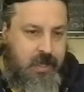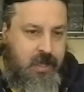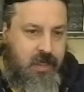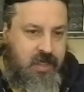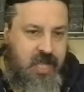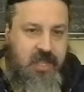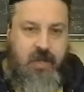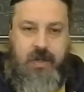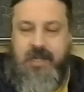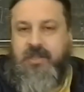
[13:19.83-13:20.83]
then
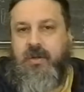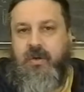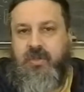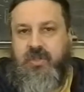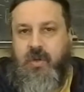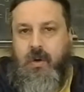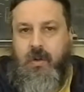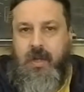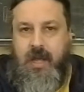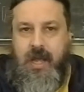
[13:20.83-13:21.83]
there is no
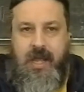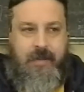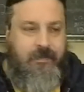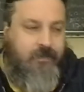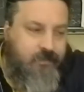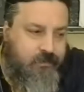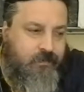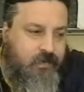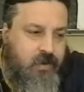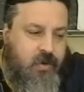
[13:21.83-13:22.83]
soul, and
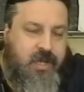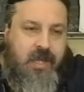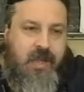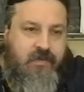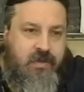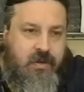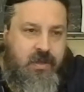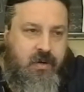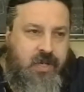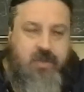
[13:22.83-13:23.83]
if
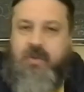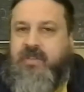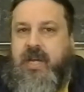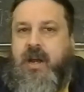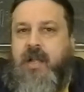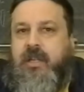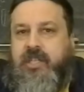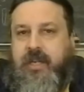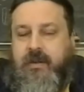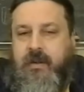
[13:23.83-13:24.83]
there is no psychology.